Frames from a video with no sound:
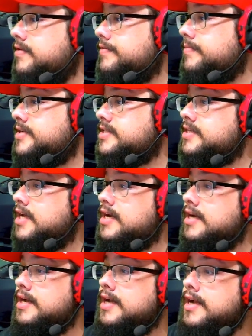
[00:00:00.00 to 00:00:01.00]
of them is not,
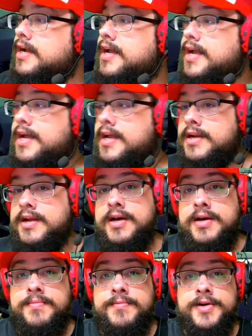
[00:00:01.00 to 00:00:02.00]
and
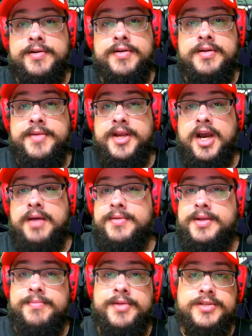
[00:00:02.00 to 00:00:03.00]
we're going to be
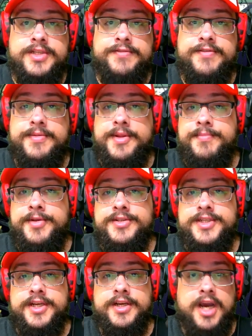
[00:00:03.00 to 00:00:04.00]
copying music from them
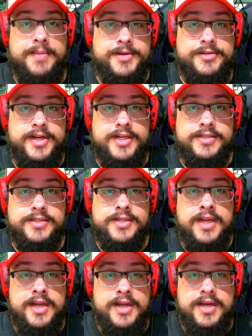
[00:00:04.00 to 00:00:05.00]
using CopyTrans.
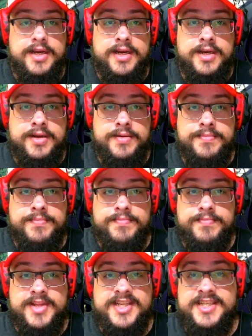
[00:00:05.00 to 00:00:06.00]

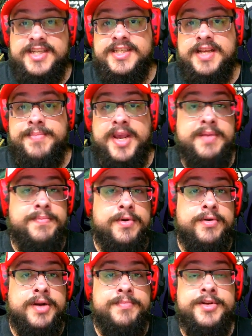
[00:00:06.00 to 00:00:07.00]
This is a paid
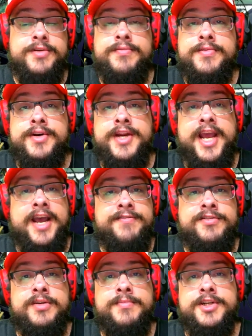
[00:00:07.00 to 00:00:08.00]
program. Don't worry,
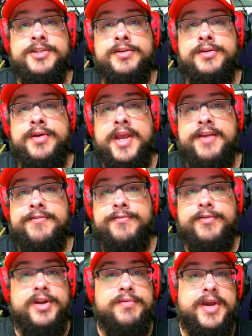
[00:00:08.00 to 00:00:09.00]
after I'm going to show you a
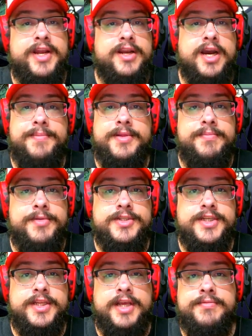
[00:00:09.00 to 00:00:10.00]
free way to copy the
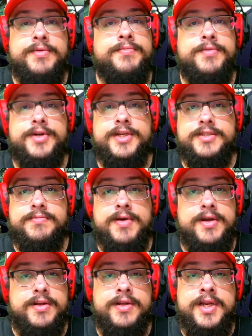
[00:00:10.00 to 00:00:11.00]
music that will work as
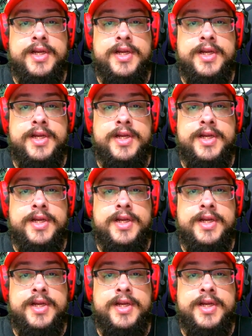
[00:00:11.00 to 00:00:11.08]
well.